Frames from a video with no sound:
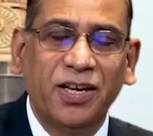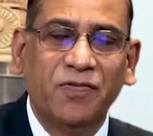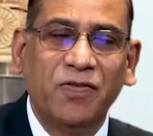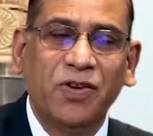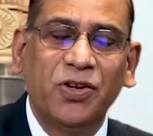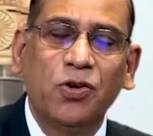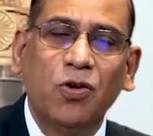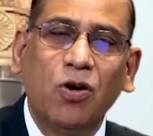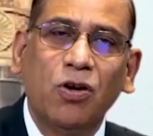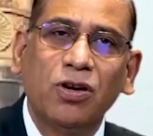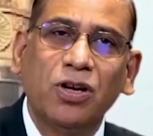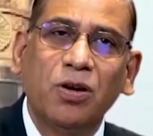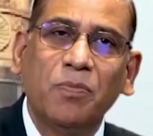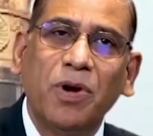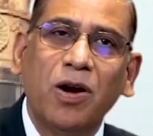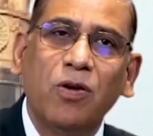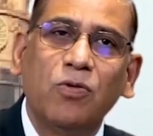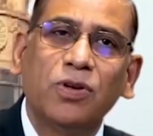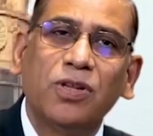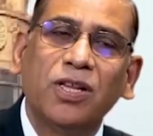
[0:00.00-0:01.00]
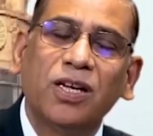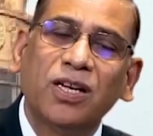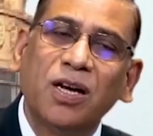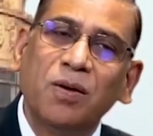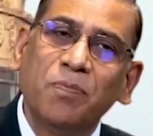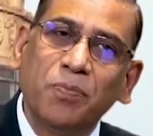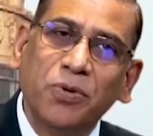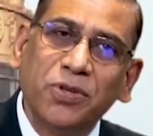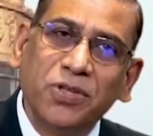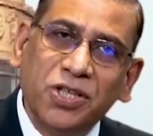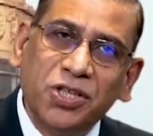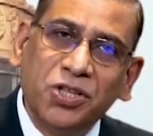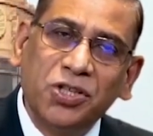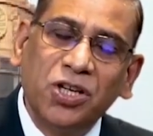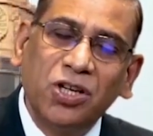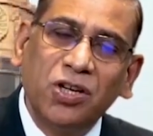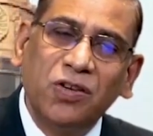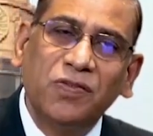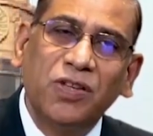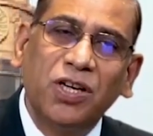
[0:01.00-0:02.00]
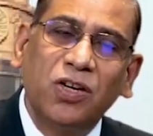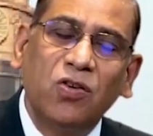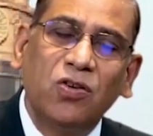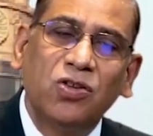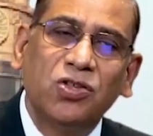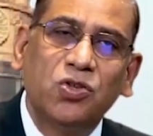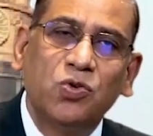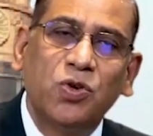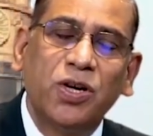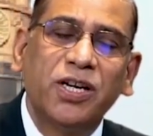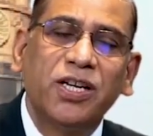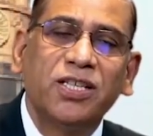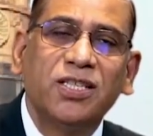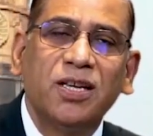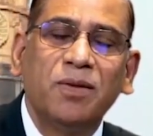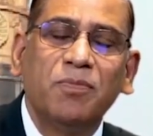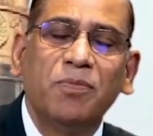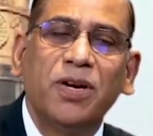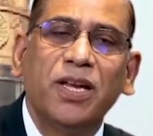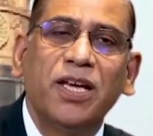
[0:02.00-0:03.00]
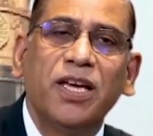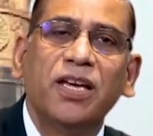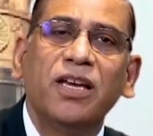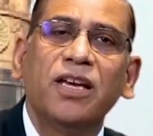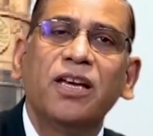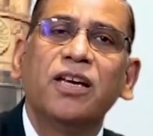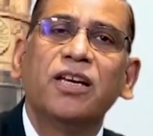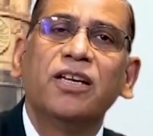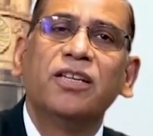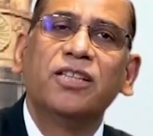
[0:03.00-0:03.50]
We talked about the composition of the Constituent Assembly,